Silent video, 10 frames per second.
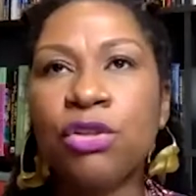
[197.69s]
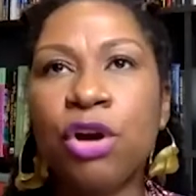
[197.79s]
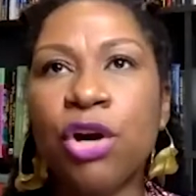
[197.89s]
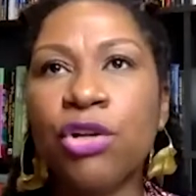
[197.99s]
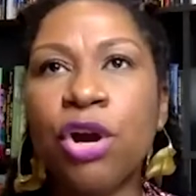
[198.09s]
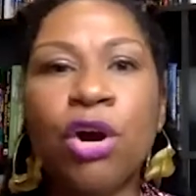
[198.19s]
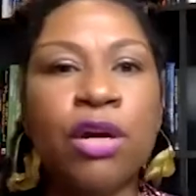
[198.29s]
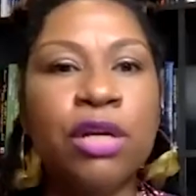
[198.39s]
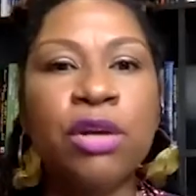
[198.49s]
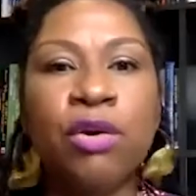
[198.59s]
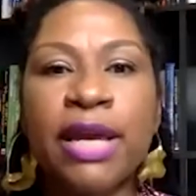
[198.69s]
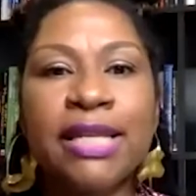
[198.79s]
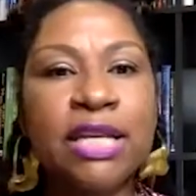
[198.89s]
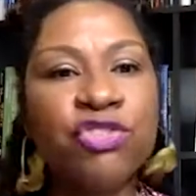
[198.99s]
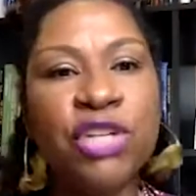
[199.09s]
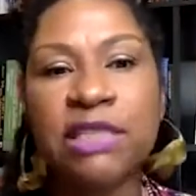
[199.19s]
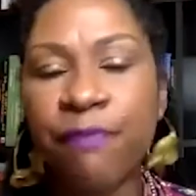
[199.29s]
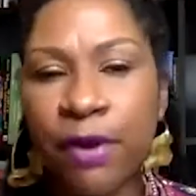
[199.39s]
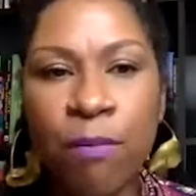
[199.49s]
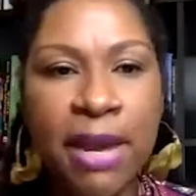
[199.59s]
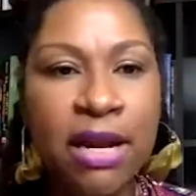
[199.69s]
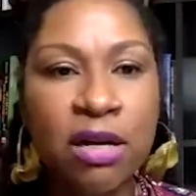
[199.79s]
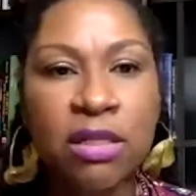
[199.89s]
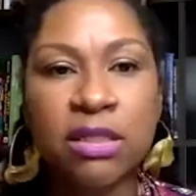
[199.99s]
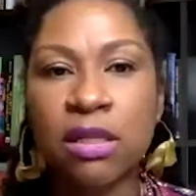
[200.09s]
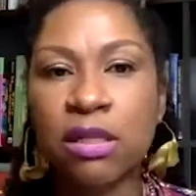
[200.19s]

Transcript: are, are you know indigenous filmmakers